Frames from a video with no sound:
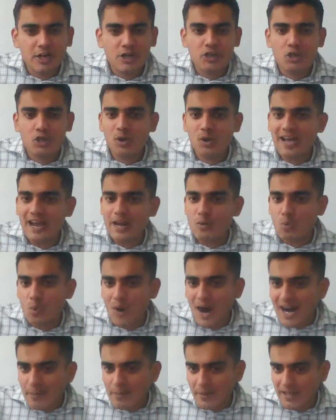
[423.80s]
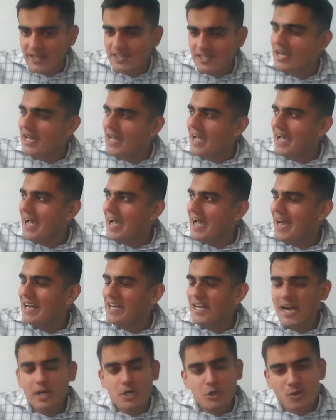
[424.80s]
control environment
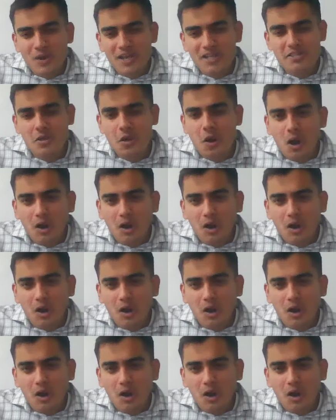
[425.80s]
and address